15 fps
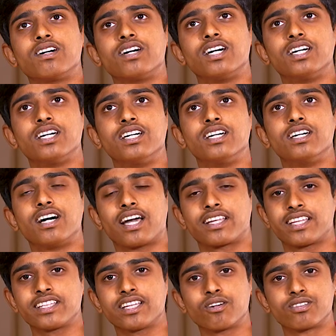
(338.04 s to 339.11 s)
I
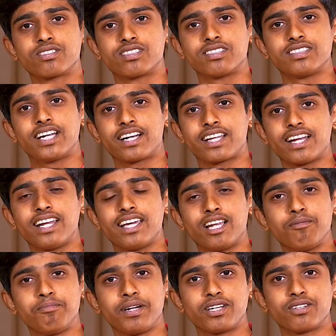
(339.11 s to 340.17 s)
think that really
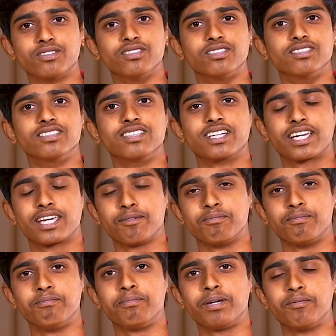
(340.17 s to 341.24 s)
helped me to
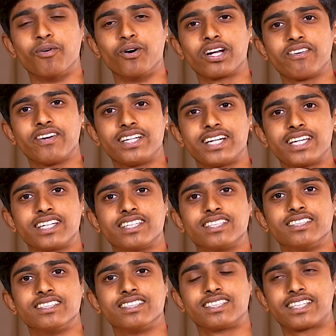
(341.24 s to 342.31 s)
be motivated
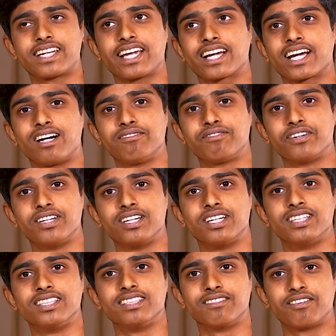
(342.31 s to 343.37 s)
and stay calm for
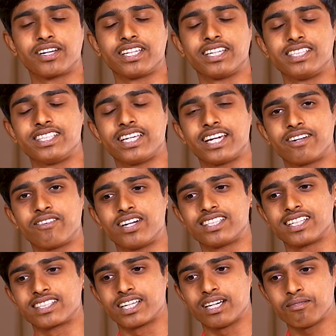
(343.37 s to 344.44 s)
the JEE Advanced
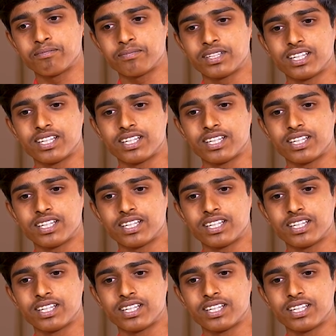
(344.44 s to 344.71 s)
exam.